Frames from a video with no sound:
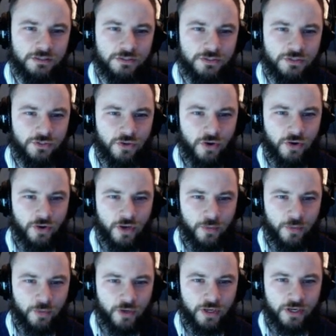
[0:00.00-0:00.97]
Yarn
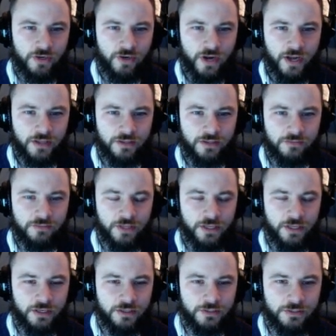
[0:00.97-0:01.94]
upgrade interactive
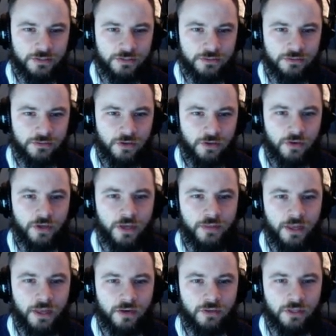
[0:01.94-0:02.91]
latest. Okay, and
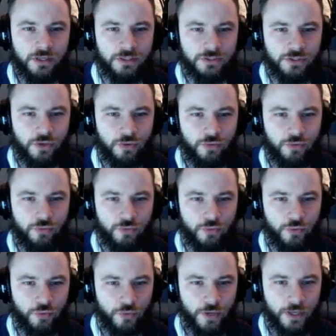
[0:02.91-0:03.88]
that'll let us go
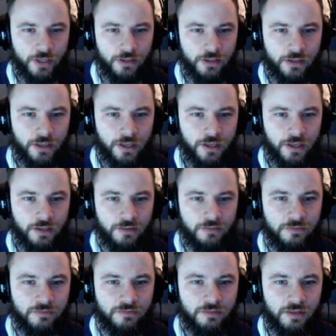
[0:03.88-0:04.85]
through, right, and
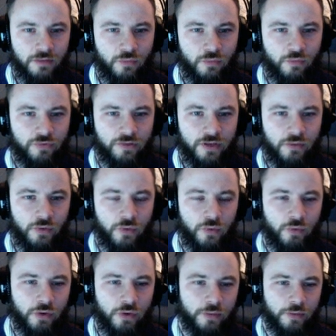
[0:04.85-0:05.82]
see say what we
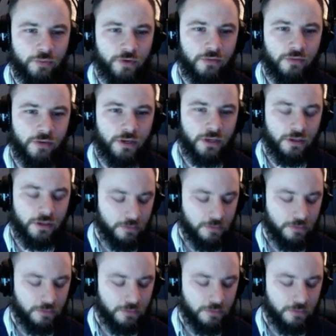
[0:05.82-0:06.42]
want to upgrade right now.